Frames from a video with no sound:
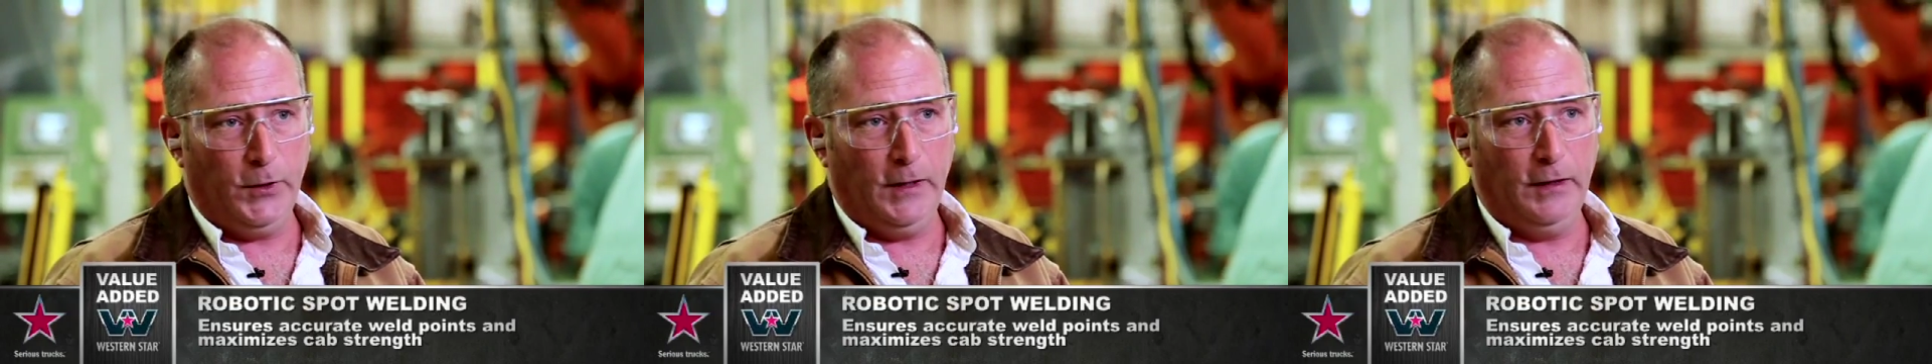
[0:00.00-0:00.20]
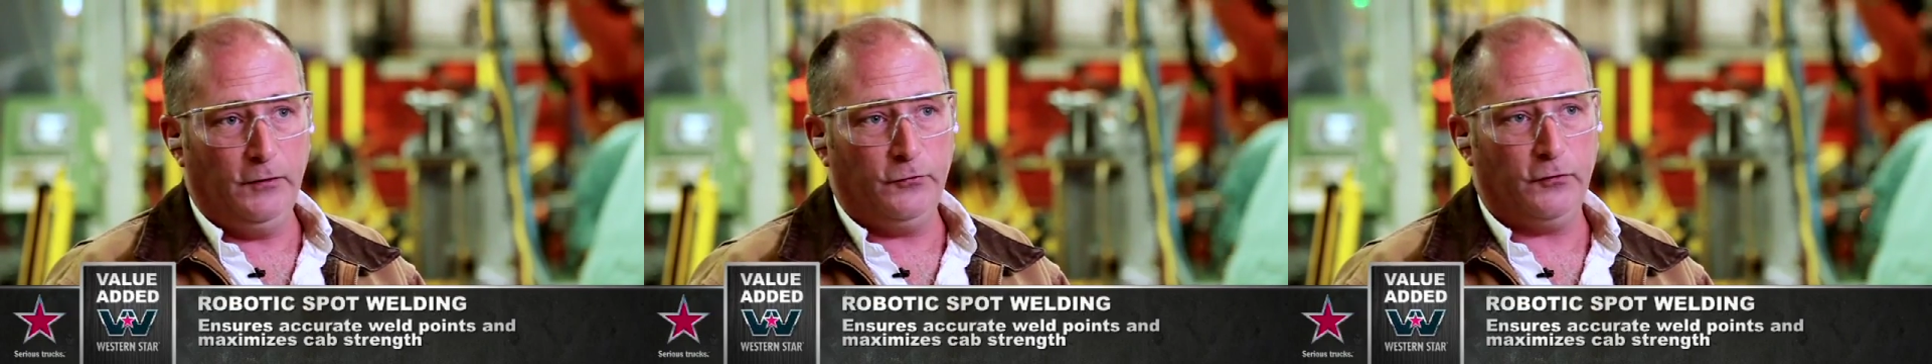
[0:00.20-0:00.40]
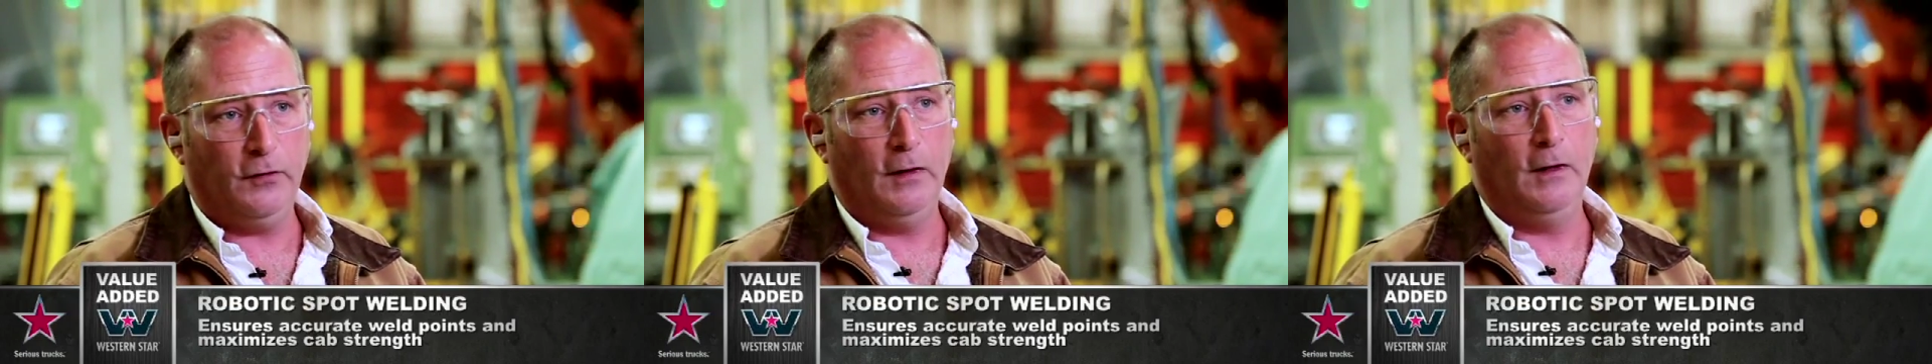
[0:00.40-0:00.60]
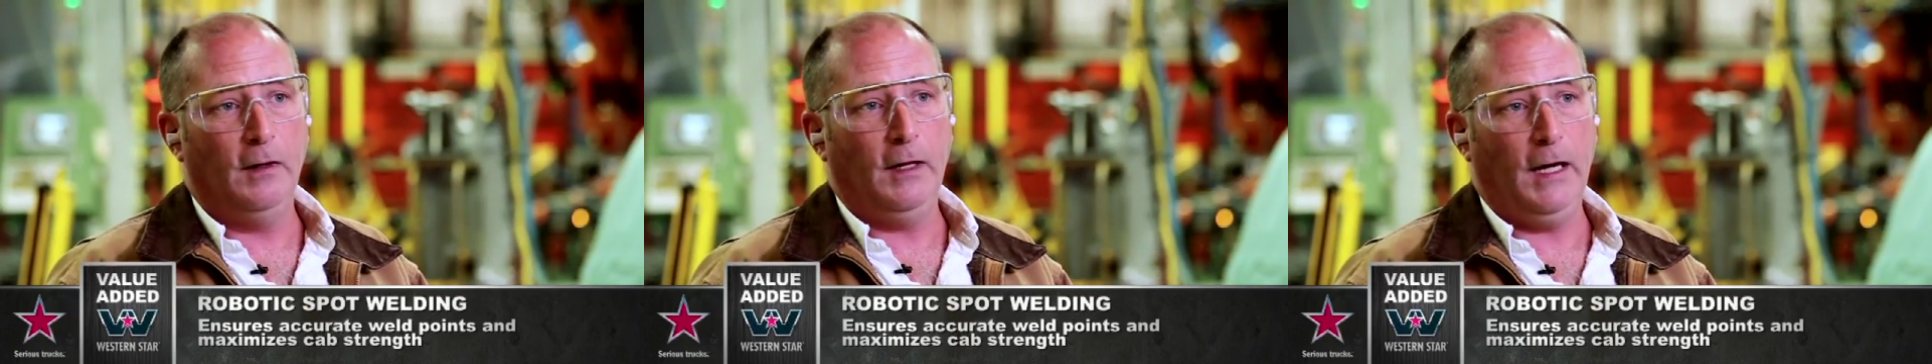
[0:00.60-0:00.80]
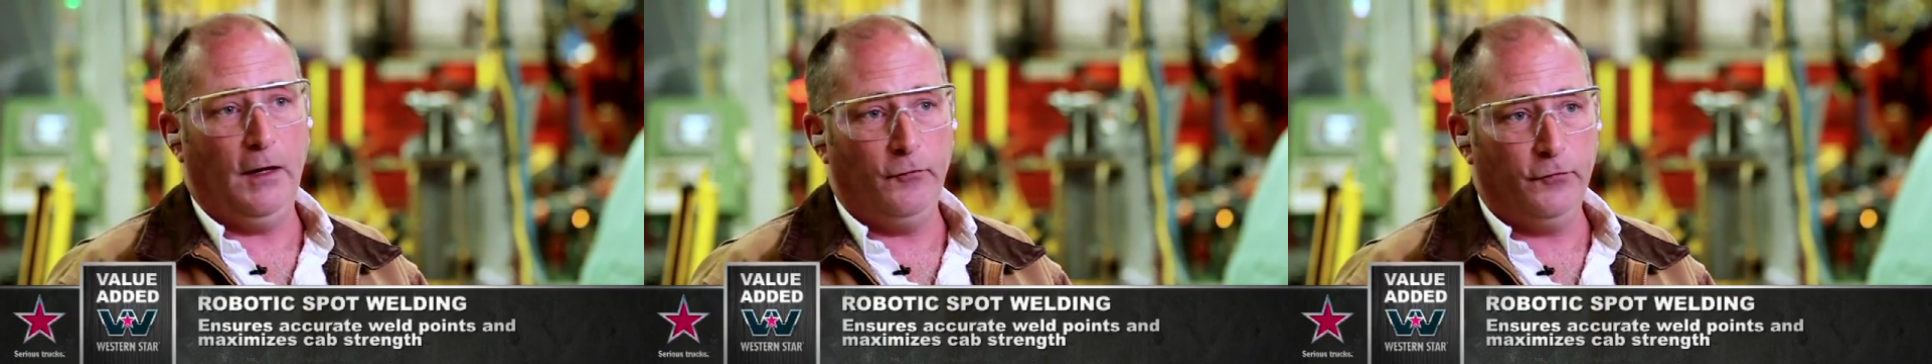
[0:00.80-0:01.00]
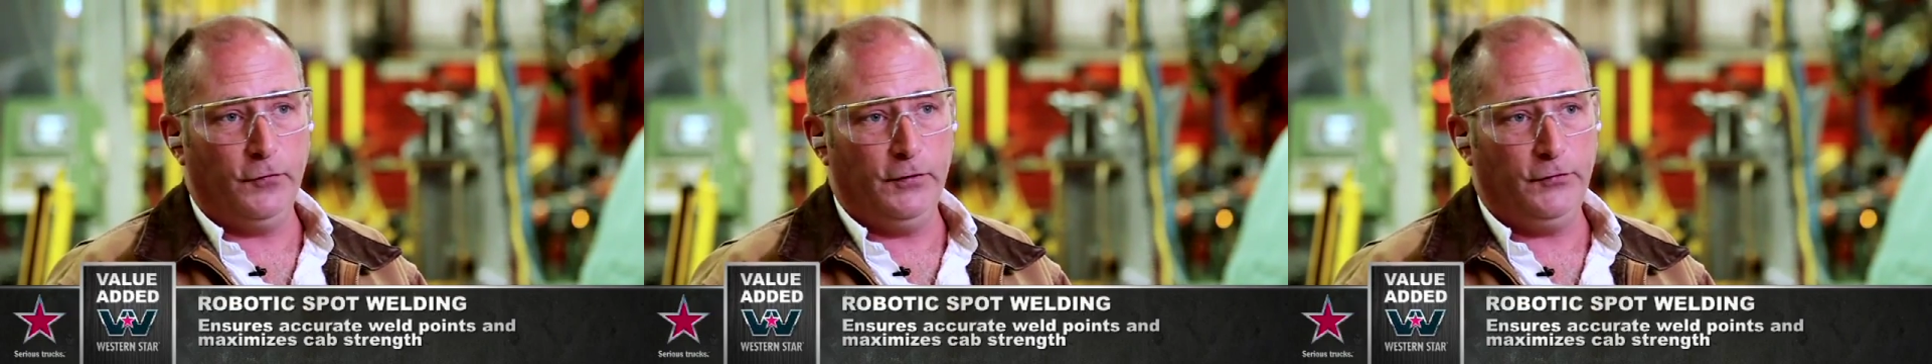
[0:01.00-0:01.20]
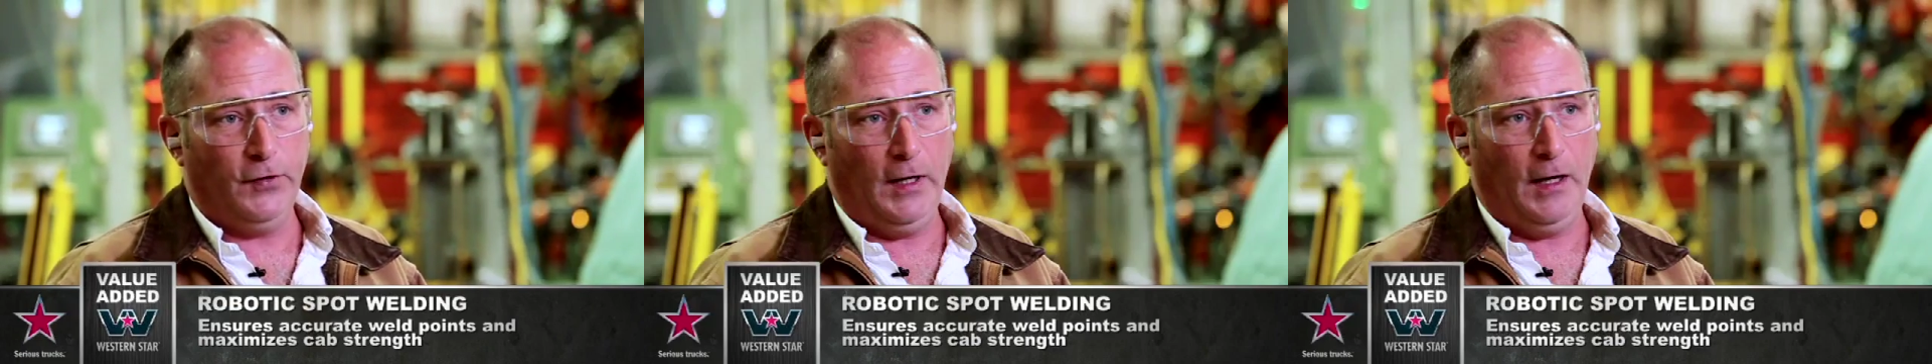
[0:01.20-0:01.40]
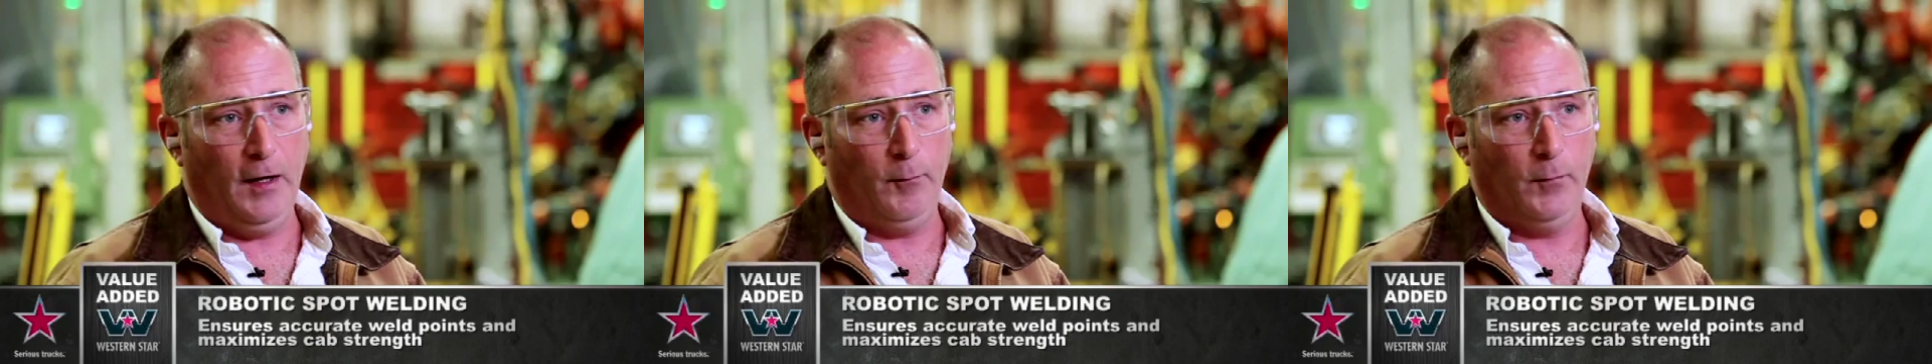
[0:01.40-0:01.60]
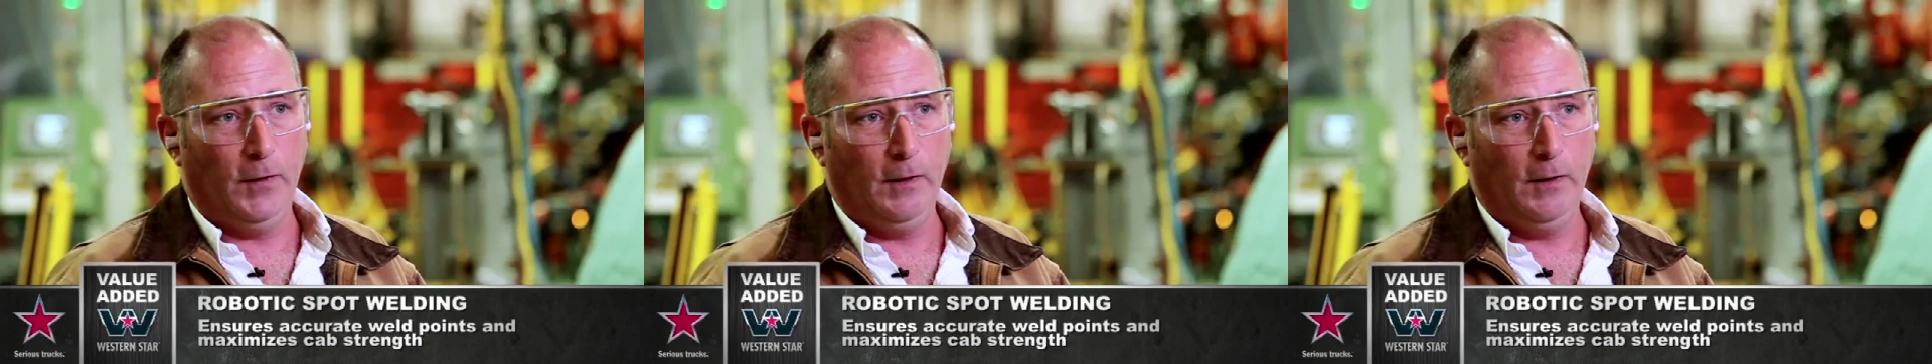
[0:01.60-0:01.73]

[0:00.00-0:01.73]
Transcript: place every time.